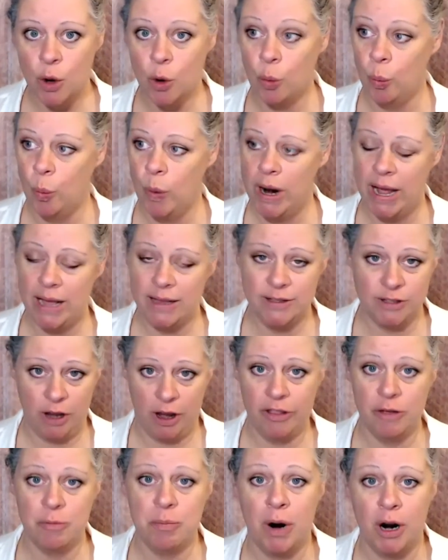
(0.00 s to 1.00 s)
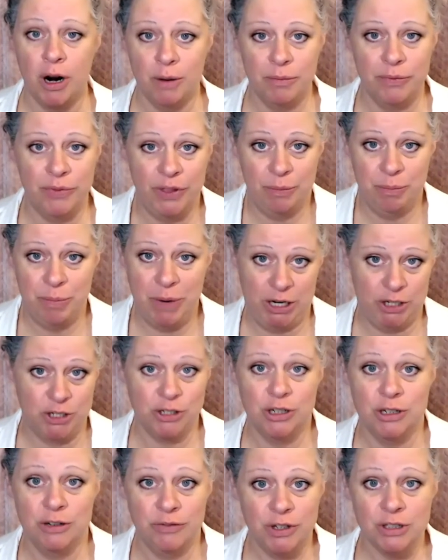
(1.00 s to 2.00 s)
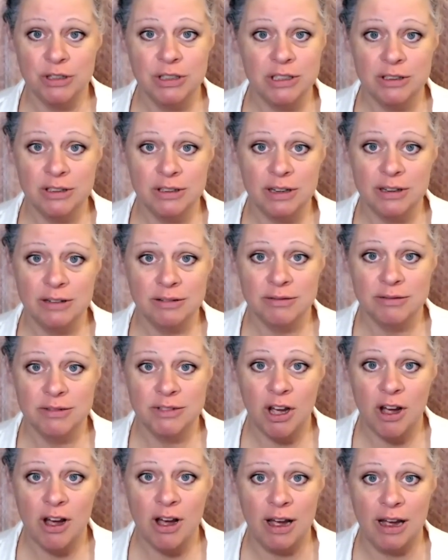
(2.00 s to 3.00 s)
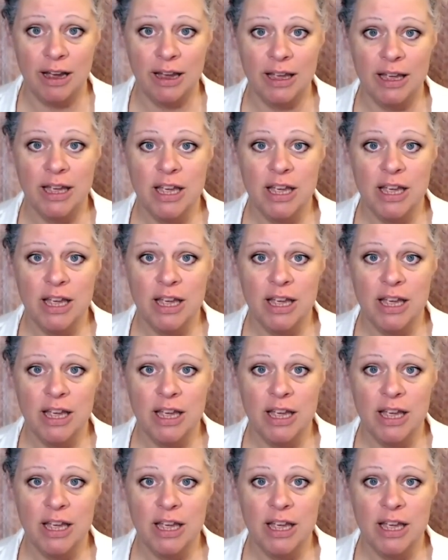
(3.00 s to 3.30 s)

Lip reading: when I saw the picture of your little dog.